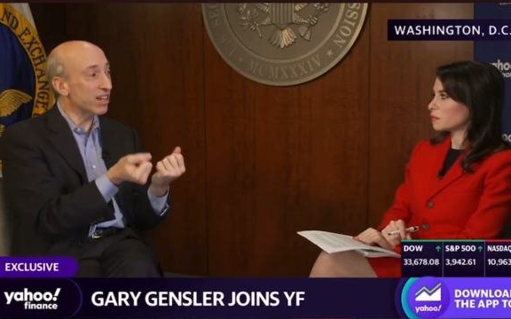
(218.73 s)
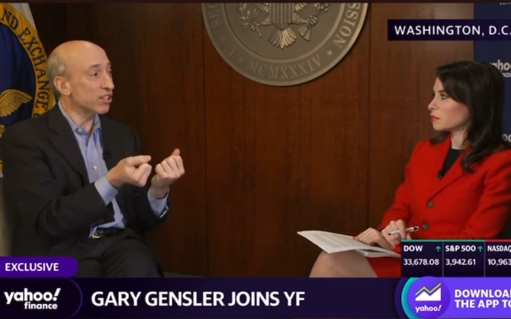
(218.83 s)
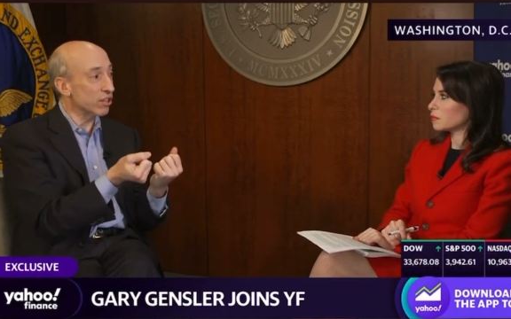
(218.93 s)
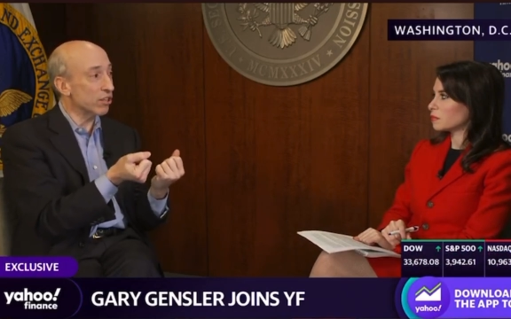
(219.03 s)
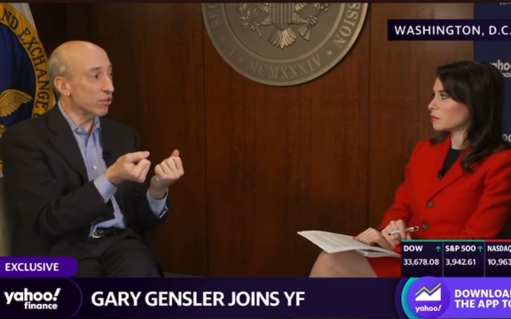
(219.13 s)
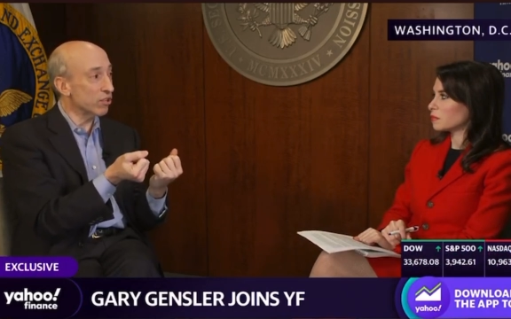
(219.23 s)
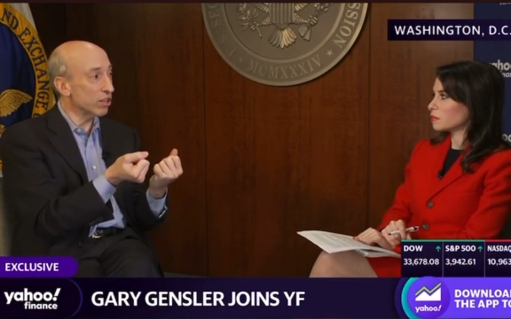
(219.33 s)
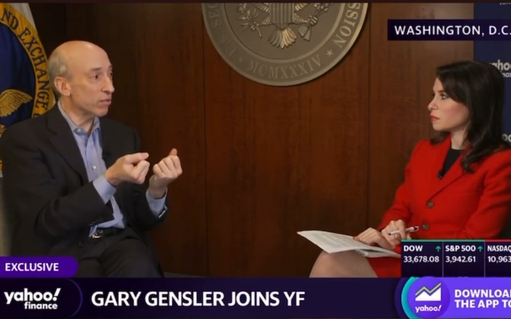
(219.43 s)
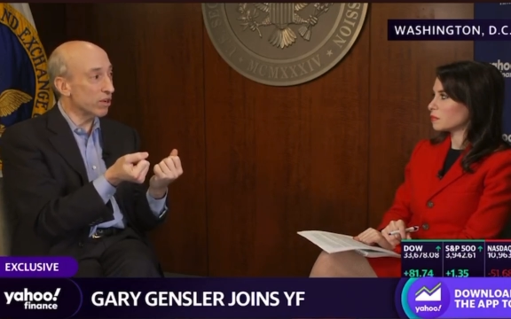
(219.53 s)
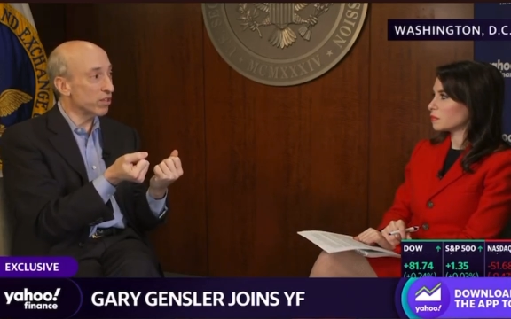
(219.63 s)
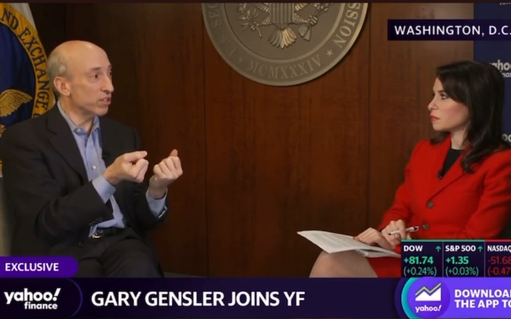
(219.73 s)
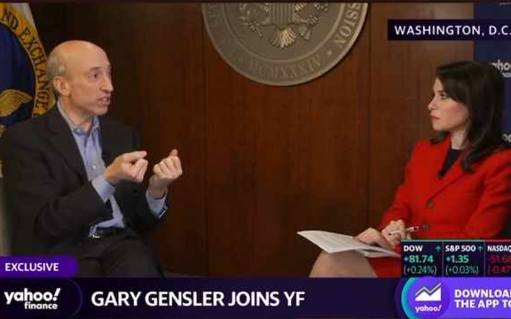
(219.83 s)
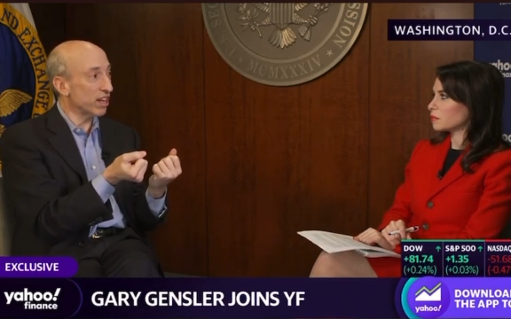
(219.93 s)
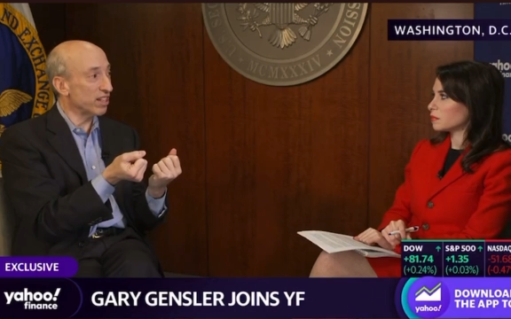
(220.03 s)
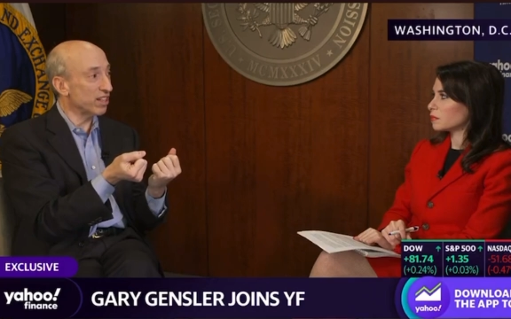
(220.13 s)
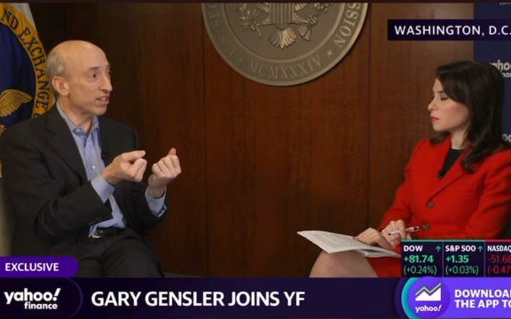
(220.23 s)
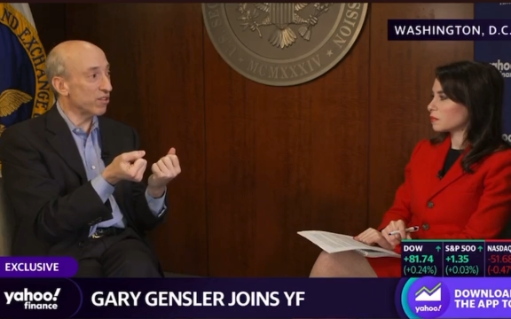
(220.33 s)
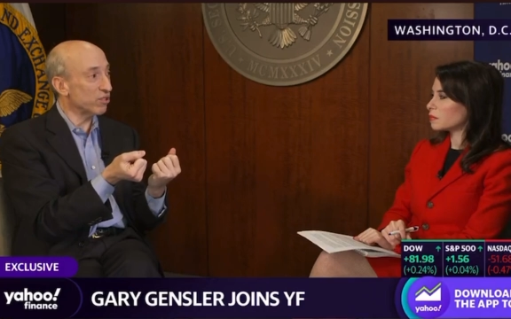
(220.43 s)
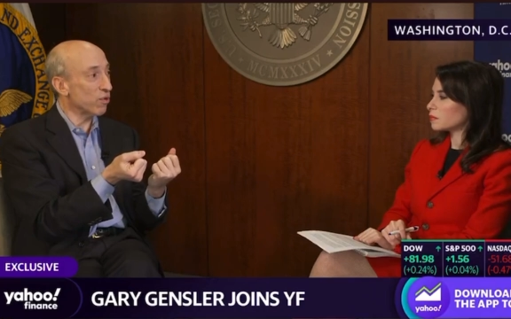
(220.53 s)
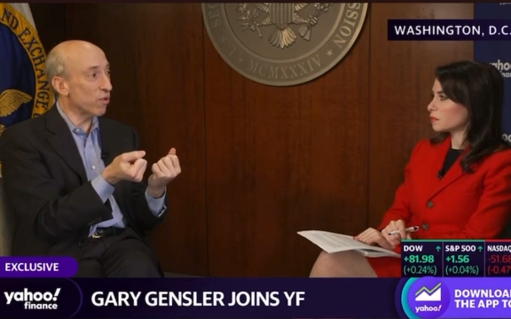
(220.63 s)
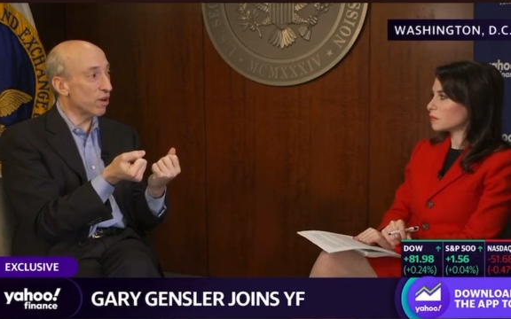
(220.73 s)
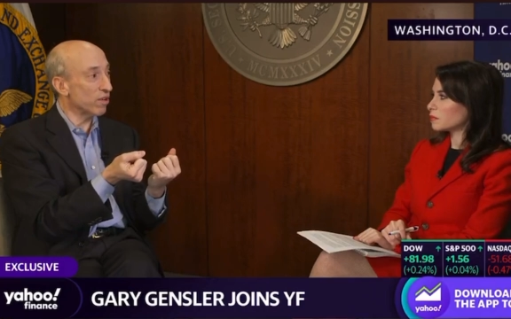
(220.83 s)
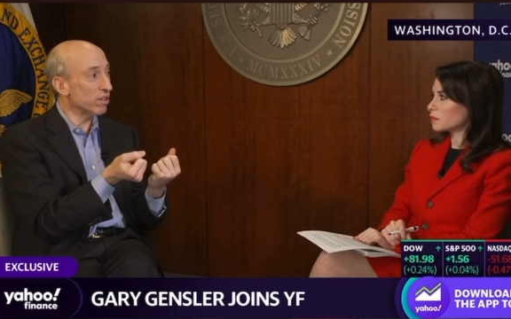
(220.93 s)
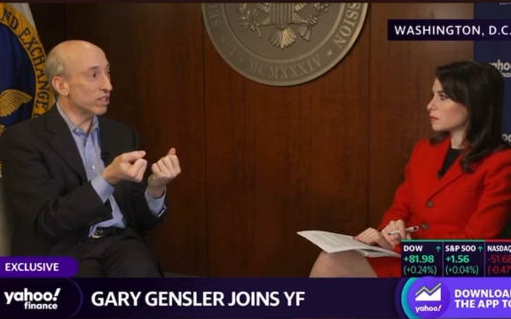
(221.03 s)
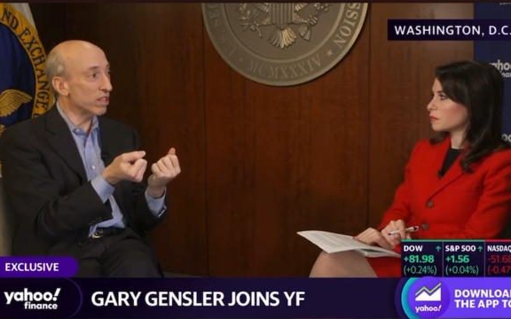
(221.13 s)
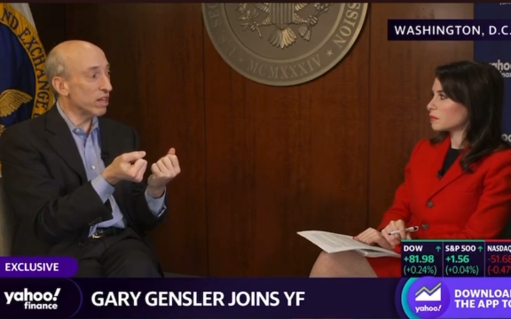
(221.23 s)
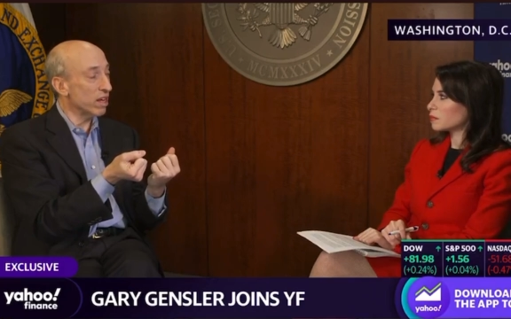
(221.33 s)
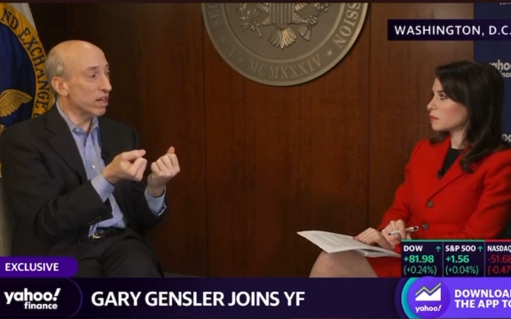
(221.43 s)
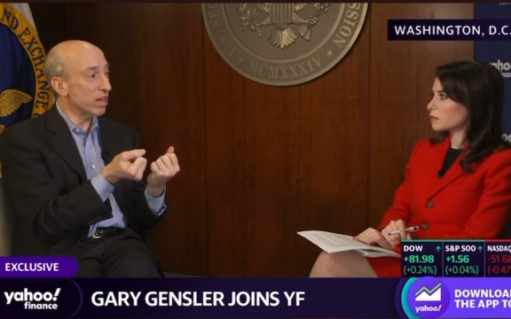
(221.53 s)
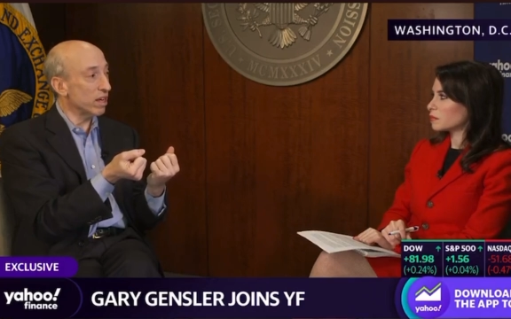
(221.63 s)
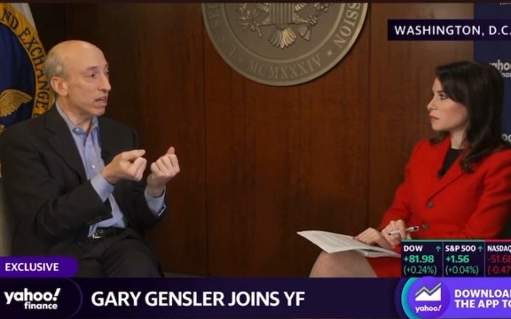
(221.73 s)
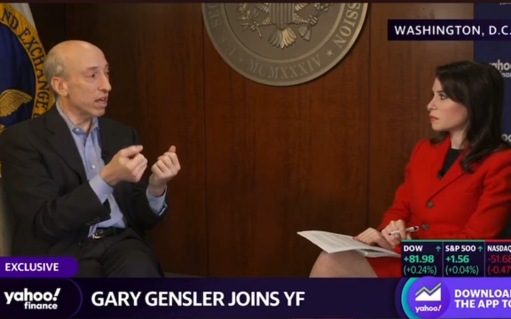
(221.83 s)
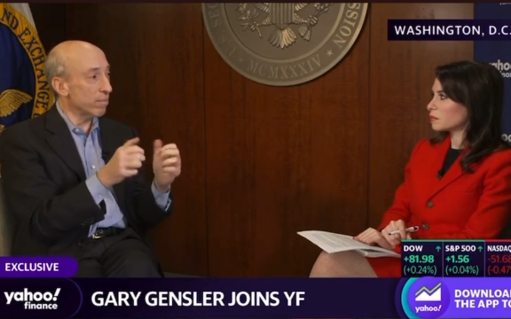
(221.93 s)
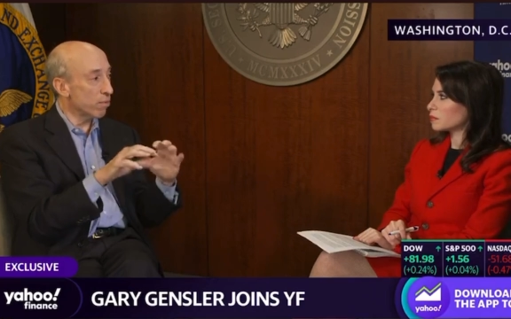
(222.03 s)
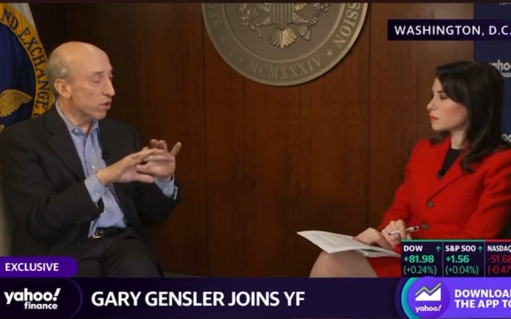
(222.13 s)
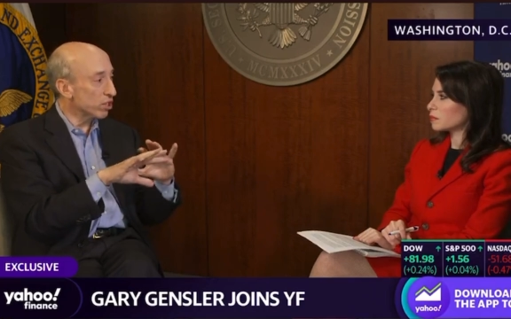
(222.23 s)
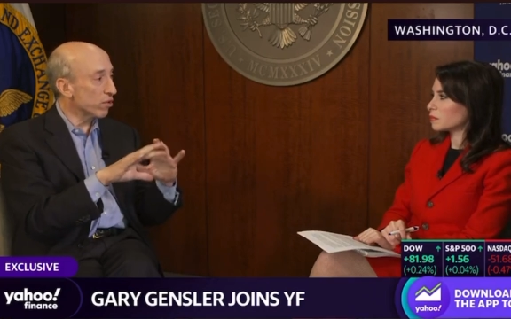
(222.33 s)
Speaker 1: execution when you send in those orders, uh, and more